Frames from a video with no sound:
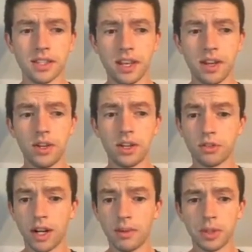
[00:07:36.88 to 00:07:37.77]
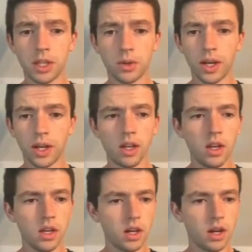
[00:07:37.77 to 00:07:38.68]
selling incredibly quick
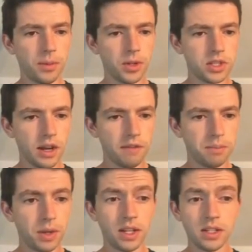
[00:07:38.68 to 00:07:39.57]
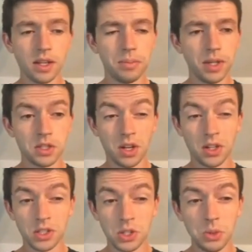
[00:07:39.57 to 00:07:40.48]
um, on stuff, but it is a
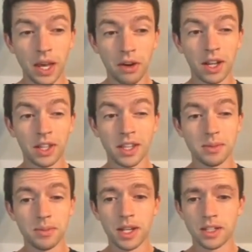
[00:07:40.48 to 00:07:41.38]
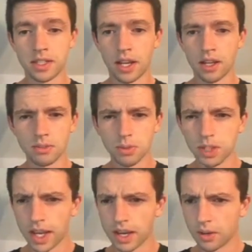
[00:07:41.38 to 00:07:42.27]
BSR 2K ranked estimated sales. What
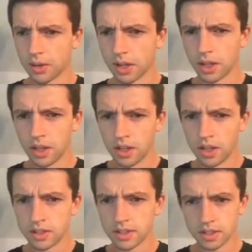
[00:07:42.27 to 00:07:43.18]
category? It says